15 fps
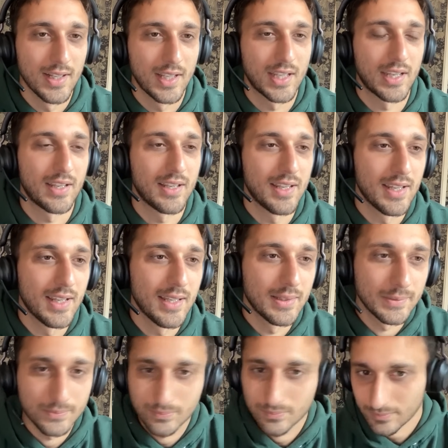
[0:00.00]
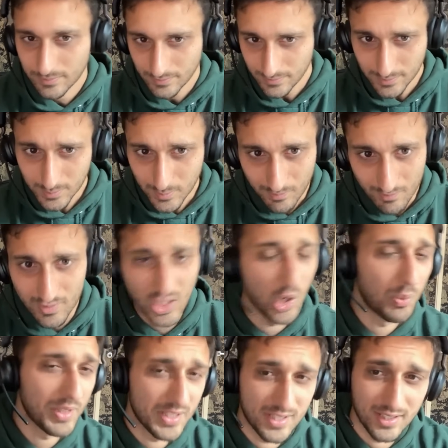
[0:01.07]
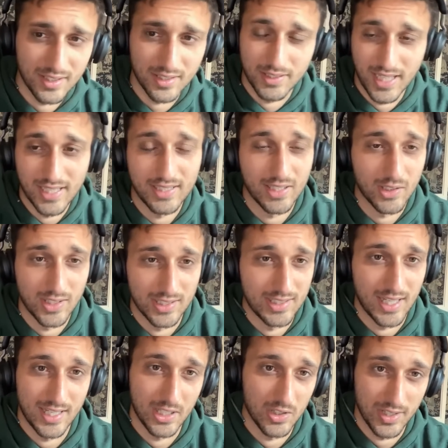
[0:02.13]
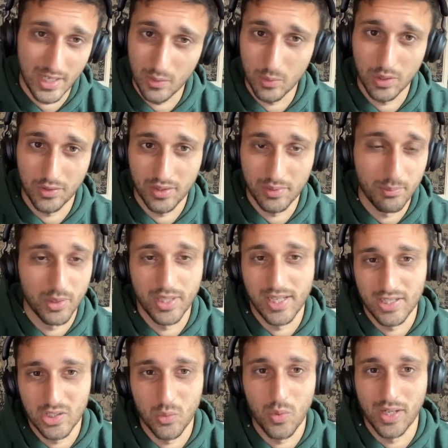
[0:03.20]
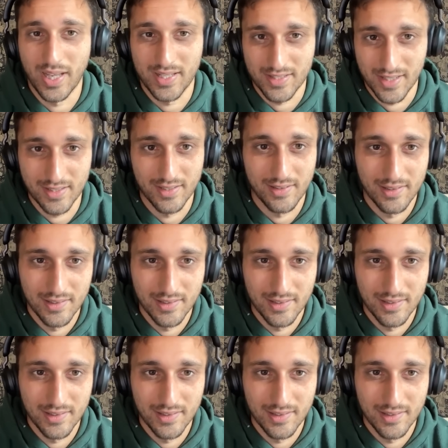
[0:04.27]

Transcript: Like nobody's going to take their entire net worth and put it into one asset.